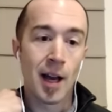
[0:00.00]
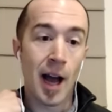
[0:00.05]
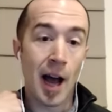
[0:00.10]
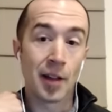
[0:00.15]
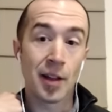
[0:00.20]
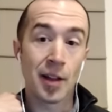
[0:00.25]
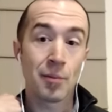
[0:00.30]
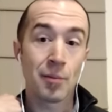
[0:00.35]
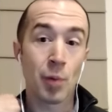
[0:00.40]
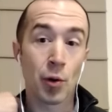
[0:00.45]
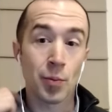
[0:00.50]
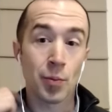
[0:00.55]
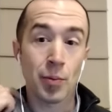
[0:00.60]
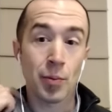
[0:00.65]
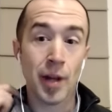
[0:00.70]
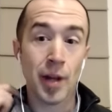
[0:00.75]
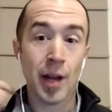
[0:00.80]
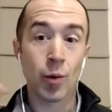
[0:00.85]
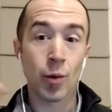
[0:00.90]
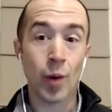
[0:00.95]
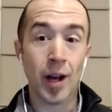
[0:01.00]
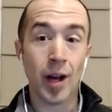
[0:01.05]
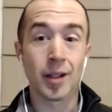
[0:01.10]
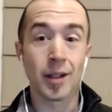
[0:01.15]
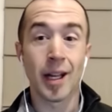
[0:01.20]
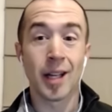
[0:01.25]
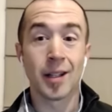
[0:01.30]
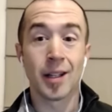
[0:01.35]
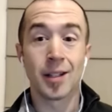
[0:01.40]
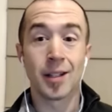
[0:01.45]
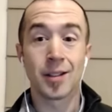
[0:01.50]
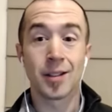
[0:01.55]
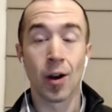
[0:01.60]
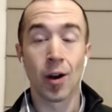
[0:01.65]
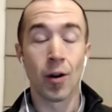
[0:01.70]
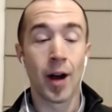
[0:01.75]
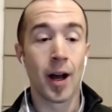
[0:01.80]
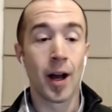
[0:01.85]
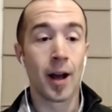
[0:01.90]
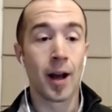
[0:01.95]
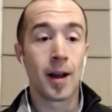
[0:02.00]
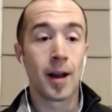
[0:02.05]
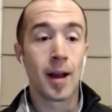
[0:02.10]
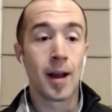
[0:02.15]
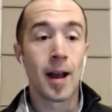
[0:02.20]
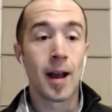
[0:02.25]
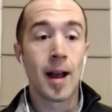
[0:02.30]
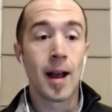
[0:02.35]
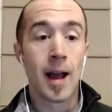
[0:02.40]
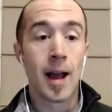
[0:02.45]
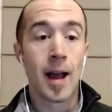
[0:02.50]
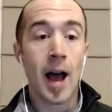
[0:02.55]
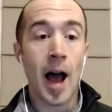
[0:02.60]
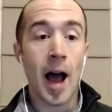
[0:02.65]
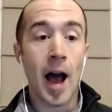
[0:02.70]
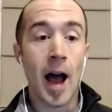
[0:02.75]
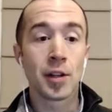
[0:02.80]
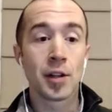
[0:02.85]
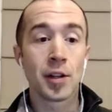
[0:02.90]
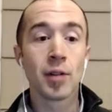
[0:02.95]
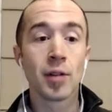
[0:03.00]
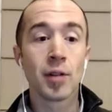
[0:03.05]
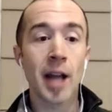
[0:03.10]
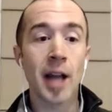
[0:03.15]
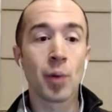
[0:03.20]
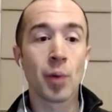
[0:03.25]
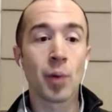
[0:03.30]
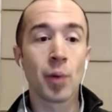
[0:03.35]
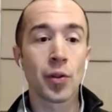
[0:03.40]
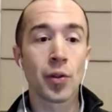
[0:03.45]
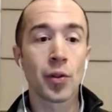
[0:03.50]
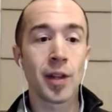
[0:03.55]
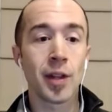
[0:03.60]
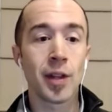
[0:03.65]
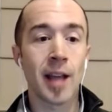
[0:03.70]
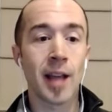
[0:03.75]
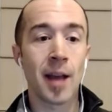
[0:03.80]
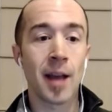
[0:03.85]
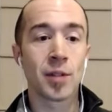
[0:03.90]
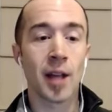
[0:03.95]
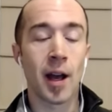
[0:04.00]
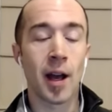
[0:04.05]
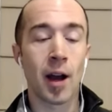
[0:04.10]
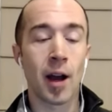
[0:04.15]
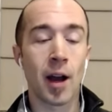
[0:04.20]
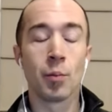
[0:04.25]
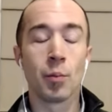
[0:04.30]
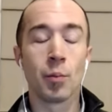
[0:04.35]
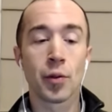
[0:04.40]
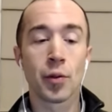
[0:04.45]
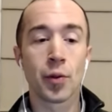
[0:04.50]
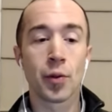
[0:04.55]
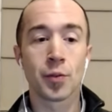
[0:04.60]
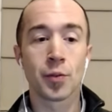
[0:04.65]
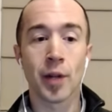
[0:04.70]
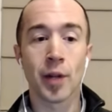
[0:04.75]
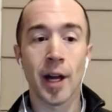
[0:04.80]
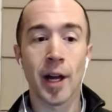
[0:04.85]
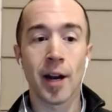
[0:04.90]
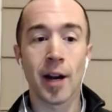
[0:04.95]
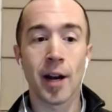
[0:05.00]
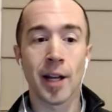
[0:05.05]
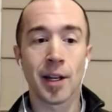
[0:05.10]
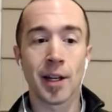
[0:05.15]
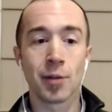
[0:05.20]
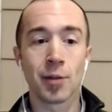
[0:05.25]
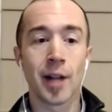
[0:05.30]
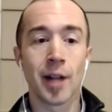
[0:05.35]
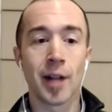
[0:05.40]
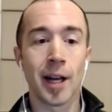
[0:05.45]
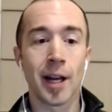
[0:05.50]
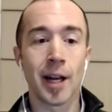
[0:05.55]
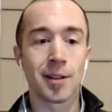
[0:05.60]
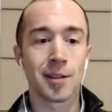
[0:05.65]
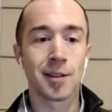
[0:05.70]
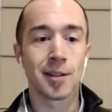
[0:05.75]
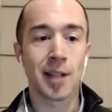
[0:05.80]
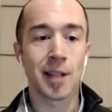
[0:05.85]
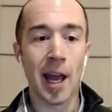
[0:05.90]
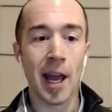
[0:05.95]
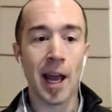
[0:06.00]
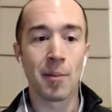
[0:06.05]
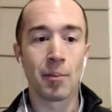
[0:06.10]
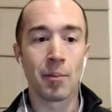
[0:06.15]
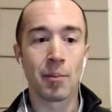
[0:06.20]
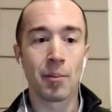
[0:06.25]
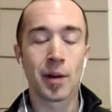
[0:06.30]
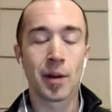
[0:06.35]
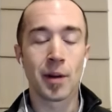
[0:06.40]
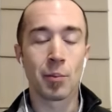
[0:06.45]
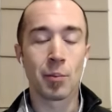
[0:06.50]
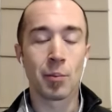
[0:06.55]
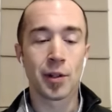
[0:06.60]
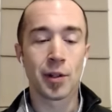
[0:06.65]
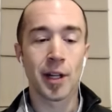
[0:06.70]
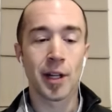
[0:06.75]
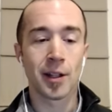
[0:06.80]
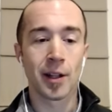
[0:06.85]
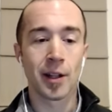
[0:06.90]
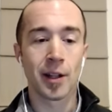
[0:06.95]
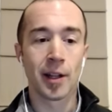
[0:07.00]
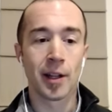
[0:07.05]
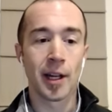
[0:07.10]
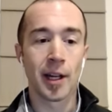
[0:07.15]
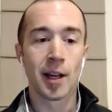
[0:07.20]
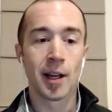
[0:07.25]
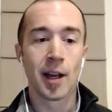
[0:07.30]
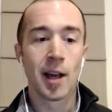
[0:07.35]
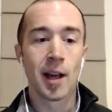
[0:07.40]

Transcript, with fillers: Uh, they've both been playing well lately, so uh, I do like both of these games or both those players. I do like this game particularly.